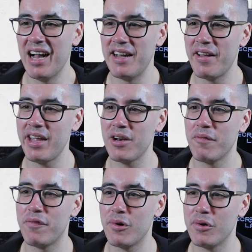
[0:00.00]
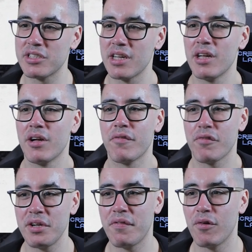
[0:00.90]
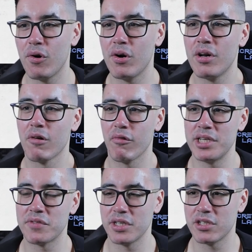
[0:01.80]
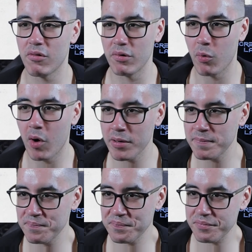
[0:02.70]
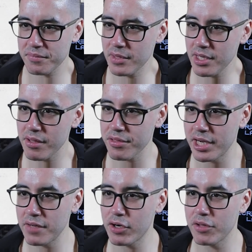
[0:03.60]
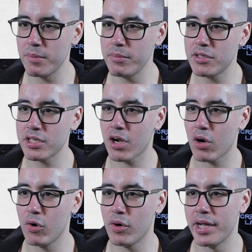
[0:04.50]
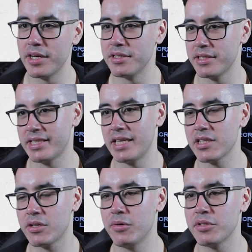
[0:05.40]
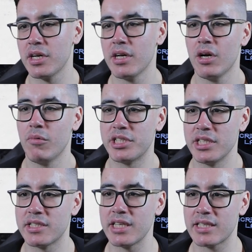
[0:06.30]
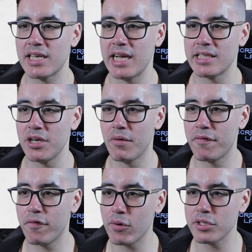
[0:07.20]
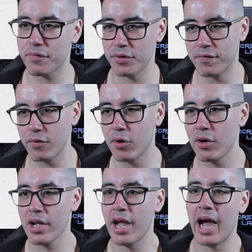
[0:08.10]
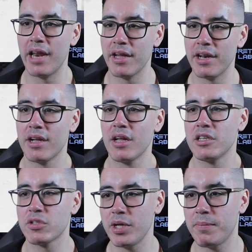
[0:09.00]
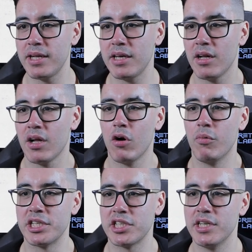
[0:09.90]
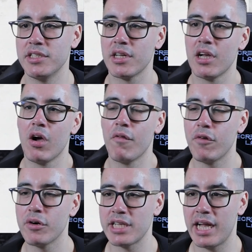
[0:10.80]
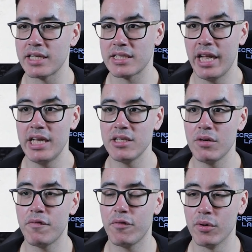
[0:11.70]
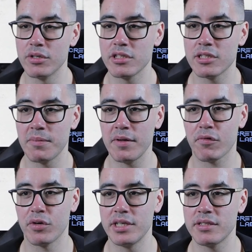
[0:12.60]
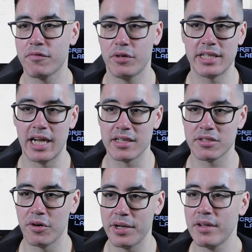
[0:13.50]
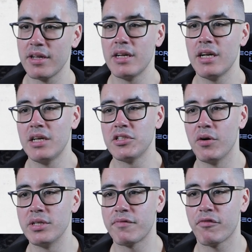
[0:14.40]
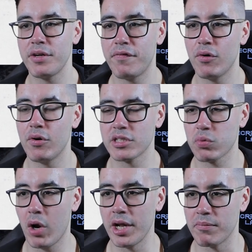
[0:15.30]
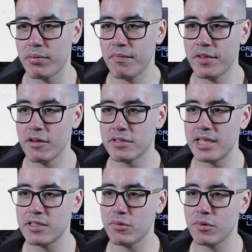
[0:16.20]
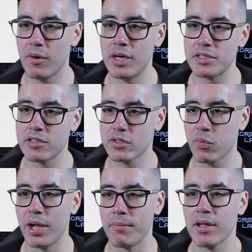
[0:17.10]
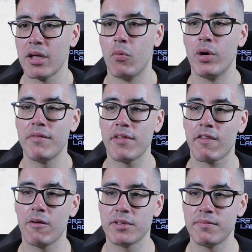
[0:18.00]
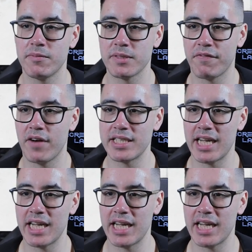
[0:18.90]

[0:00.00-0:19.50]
hitting on 4s, 3/4, range 3, torrent 1. Then you've got the Mutant Claw and Tentacles, which is 6 attacks, hitting on 4s, 3/4, and then Sweeping, which is 4 attacks, hitting on 4s, used to be 3s, 3 attacks, sorry. So it's 3/4 swipe. So swipe. Whenever this option performs a fight